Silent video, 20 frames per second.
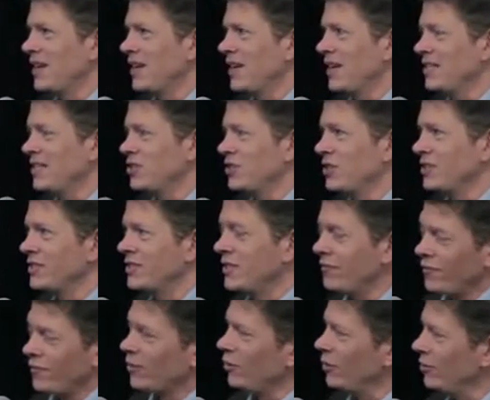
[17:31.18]
is
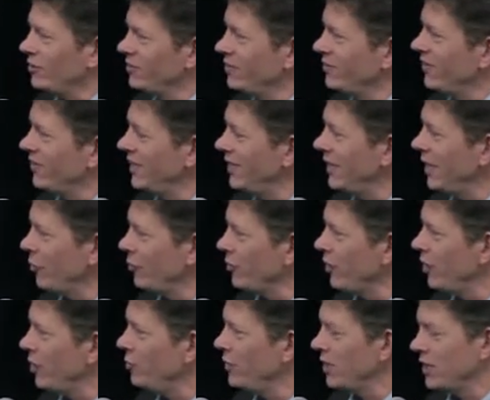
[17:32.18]
difficult in
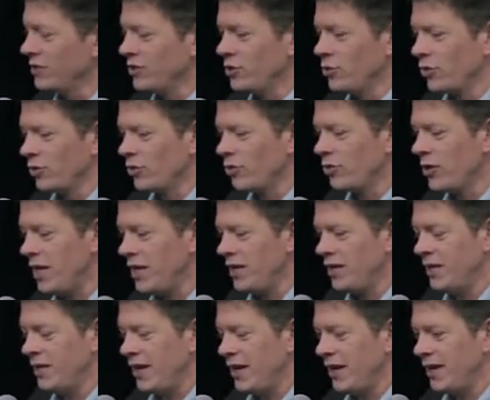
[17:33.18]
healthcare because you
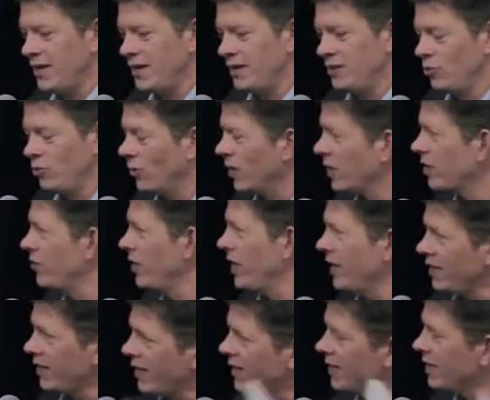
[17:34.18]
want to
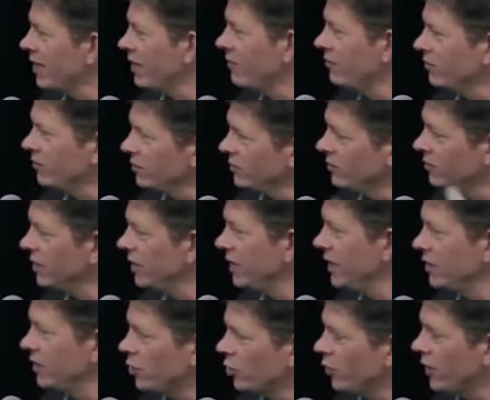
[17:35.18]
create a kind of
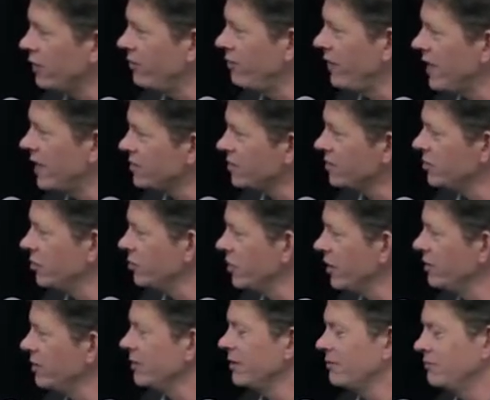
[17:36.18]
lean, quick, fast and
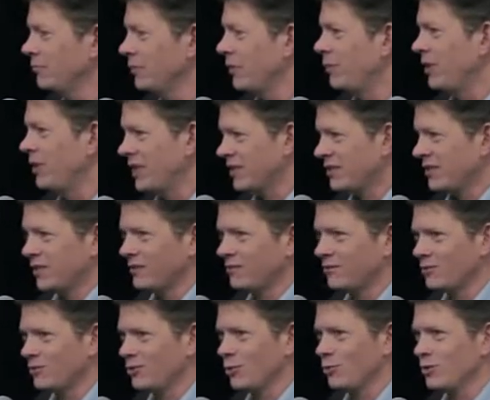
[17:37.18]
dirty. I mean, it's not
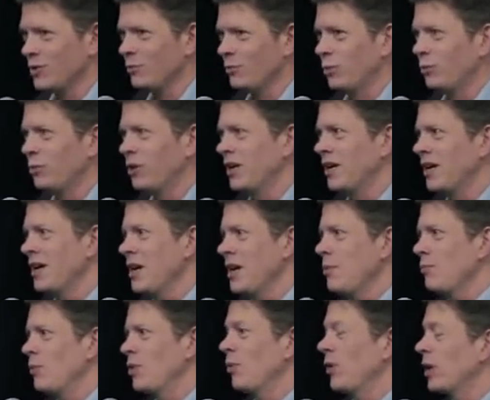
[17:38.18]
so simple, but
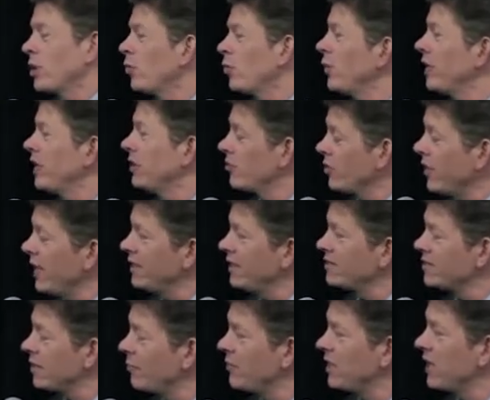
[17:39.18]
you want to create
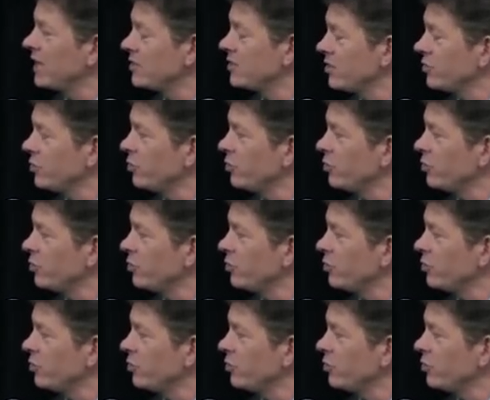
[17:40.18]
something that